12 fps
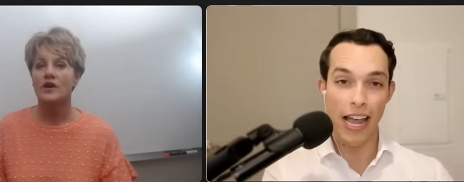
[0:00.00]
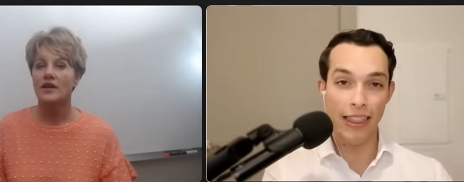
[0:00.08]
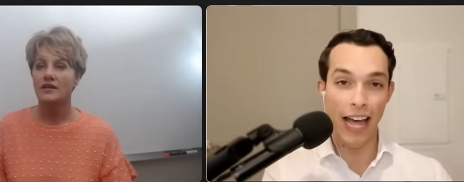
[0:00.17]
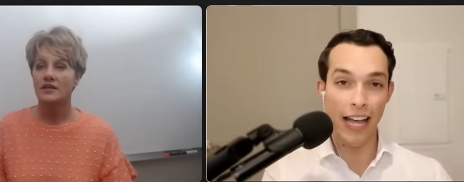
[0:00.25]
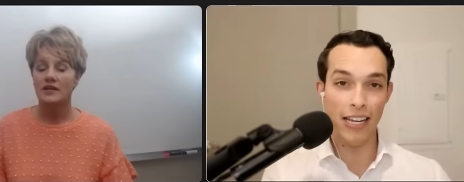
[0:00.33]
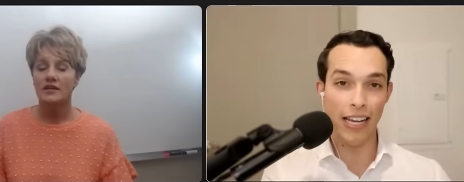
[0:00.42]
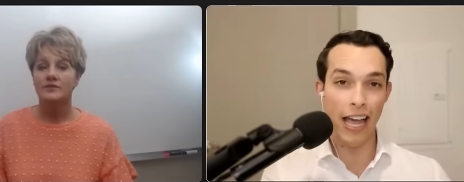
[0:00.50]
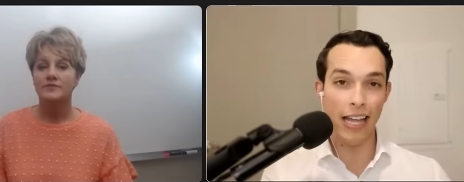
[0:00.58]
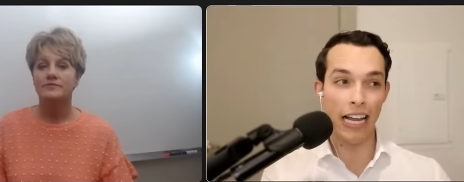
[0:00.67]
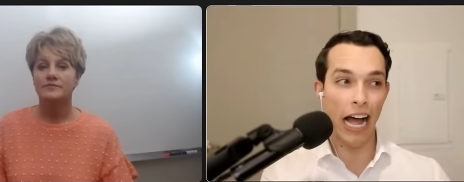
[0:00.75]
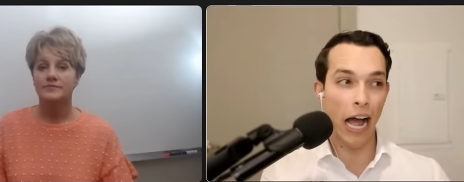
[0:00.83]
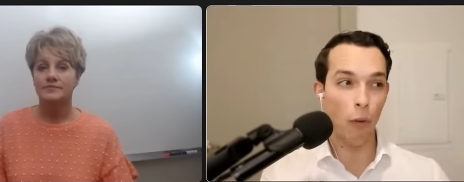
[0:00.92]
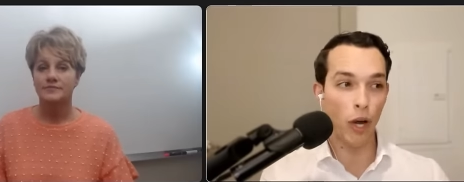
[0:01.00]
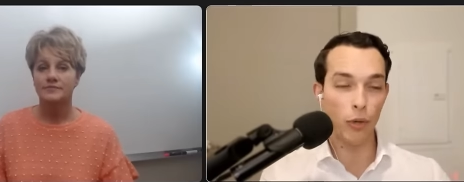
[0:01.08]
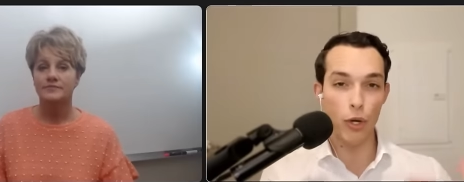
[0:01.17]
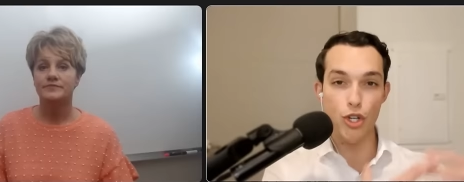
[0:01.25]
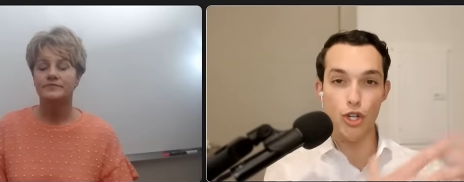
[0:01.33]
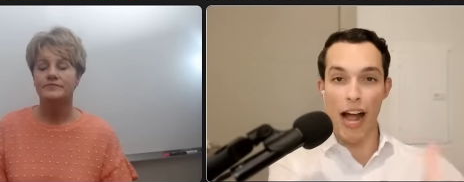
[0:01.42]
Speaker 1: right? And that's again, like I want
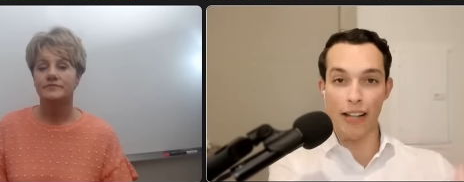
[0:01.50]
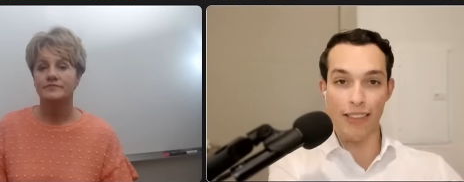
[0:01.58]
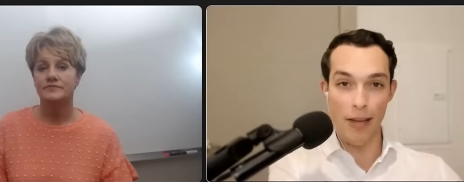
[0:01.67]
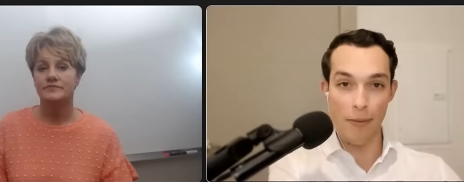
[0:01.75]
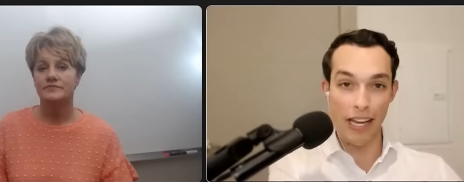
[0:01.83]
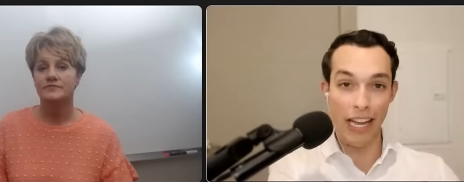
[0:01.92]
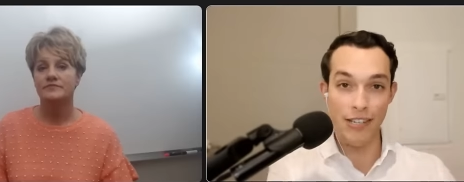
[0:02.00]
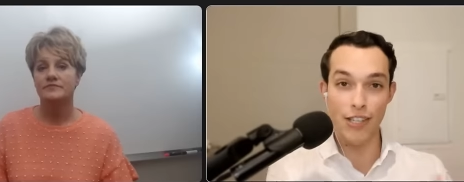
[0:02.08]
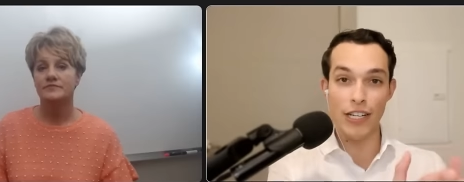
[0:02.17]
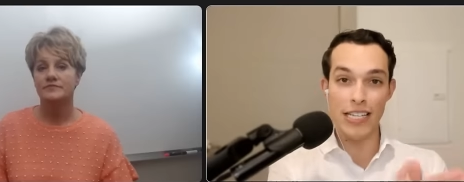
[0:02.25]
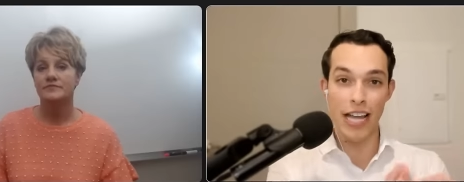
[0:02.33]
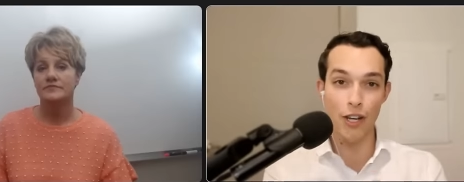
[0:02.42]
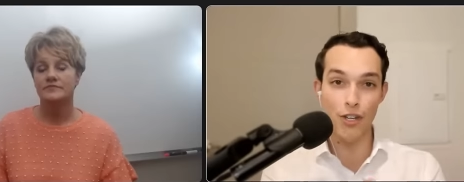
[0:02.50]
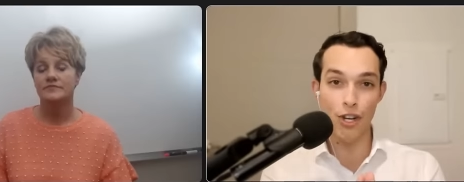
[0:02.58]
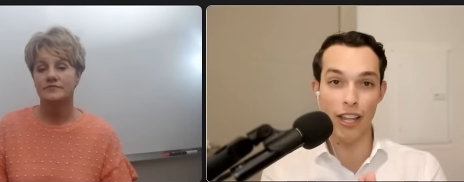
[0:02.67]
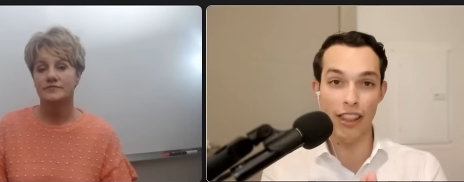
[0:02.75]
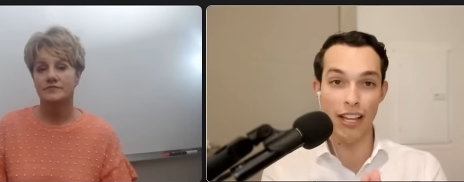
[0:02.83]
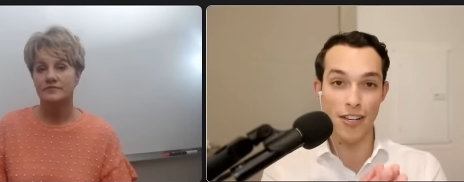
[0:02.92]
to attract them. It gets their
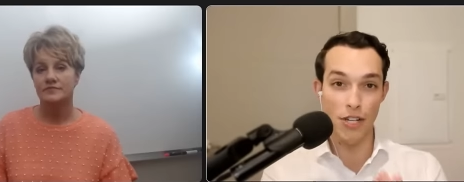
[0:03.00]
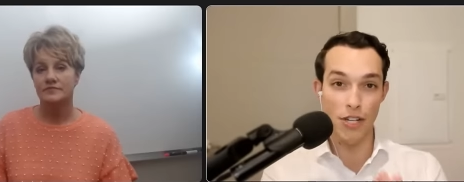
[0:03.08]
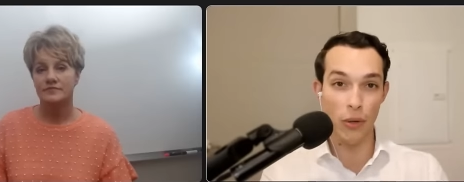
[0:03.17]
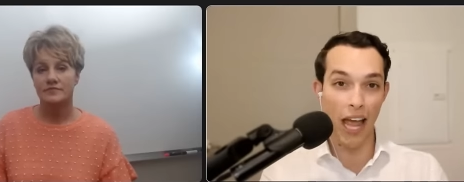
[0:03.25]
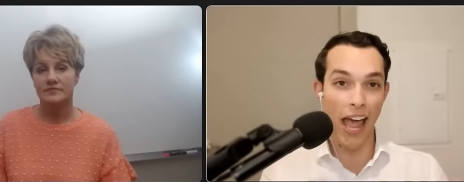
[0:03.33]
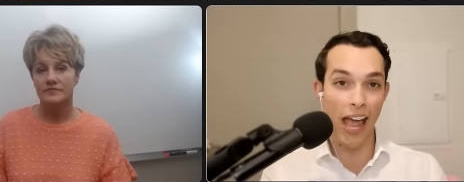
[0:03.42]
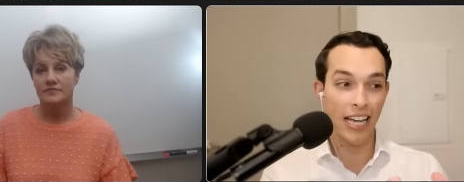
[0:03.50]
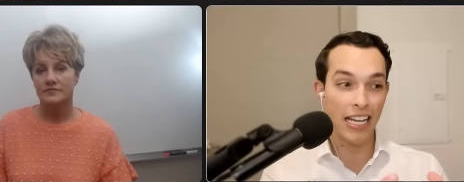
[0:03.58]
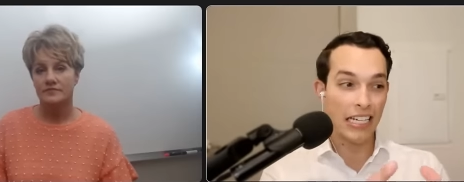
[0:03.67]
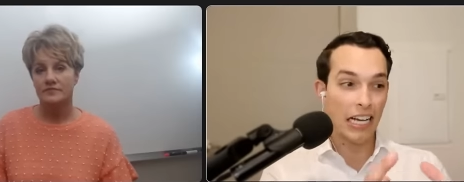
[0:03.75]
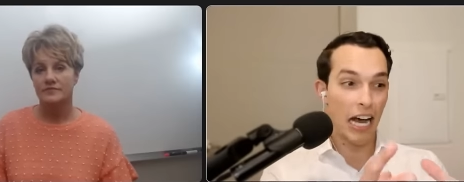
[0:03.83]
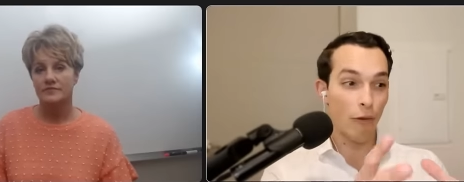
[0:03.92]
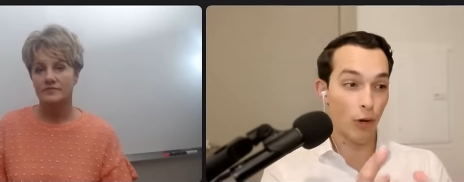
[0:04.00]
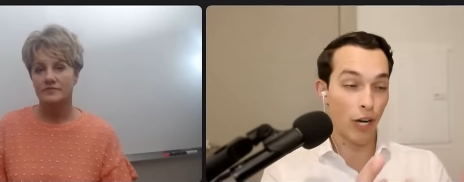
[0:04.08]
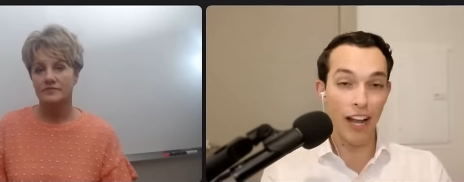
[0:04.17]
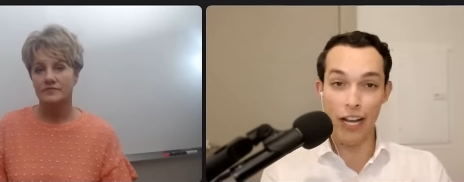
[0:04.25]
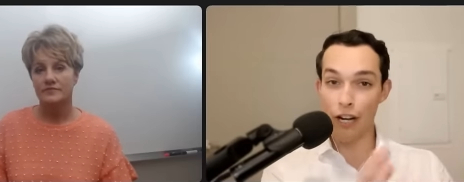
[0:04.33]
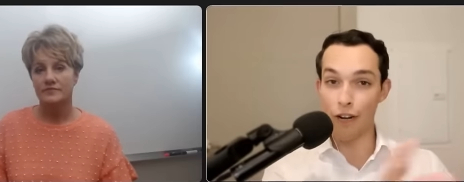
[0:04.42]
attention and then says, okay, we're
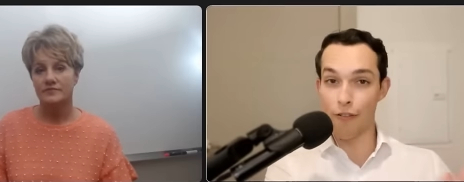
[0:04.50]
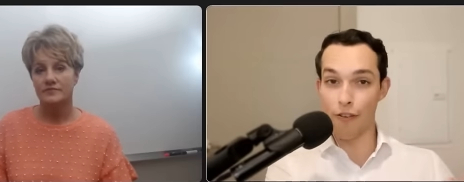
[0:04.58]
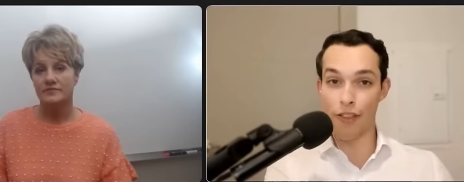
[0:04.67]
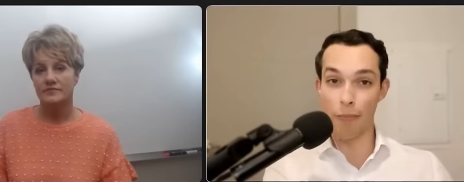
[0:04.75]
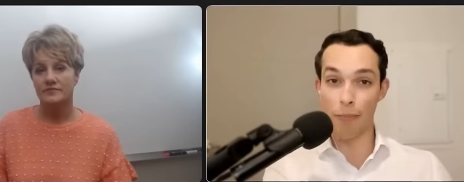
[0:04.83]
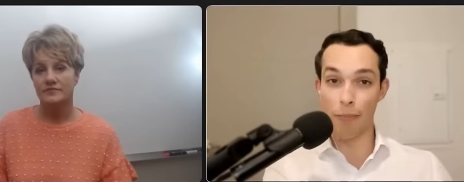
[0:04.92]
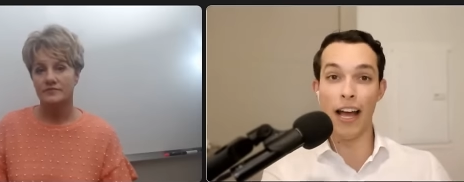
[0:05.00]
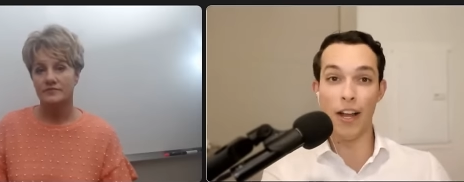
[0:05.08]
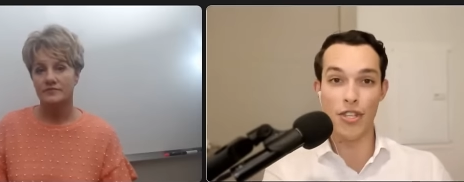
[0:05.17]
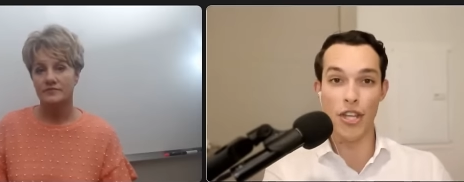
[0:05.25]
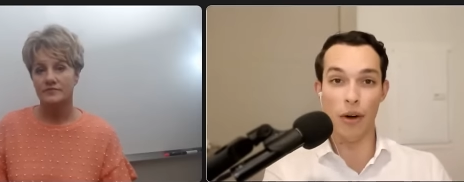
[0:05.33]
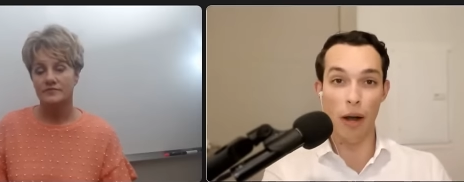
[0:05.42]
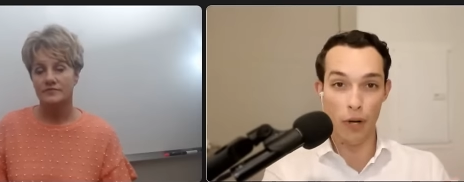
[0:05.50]
not here for the BS though.